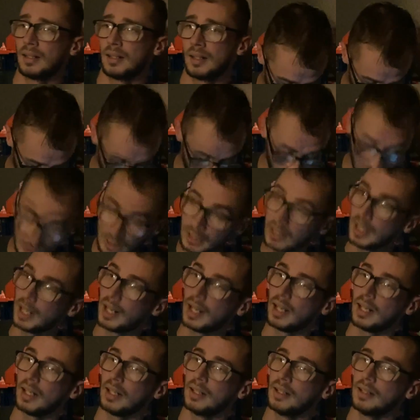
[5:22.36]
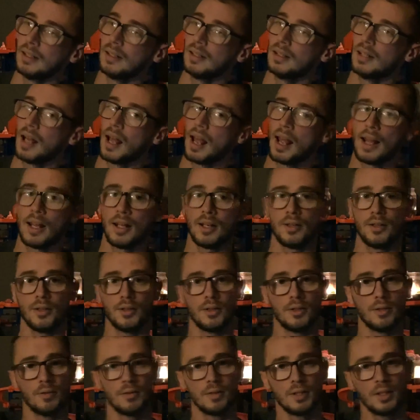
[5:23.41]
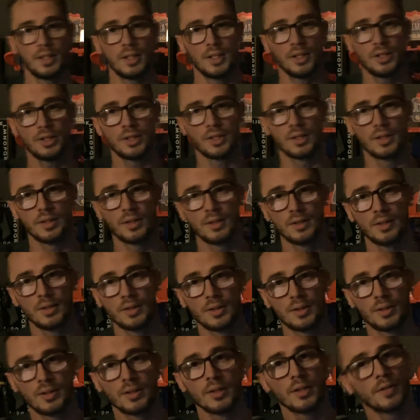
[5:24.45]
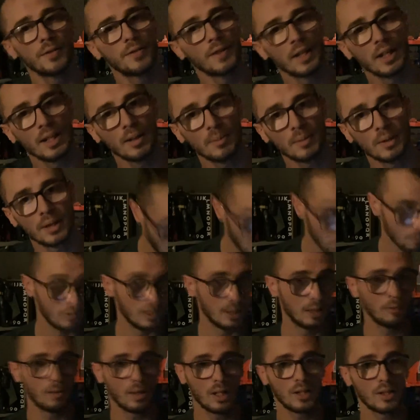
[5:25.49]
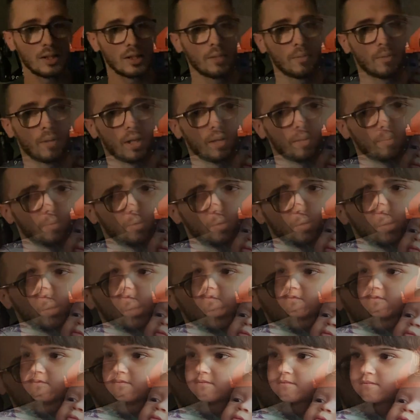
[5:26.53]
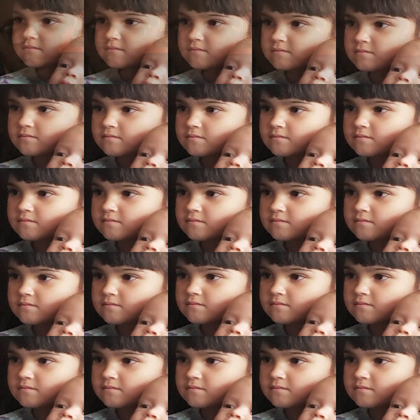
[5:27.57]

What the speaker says: we gain a new addition to the family. We welcome our boy, Sammy.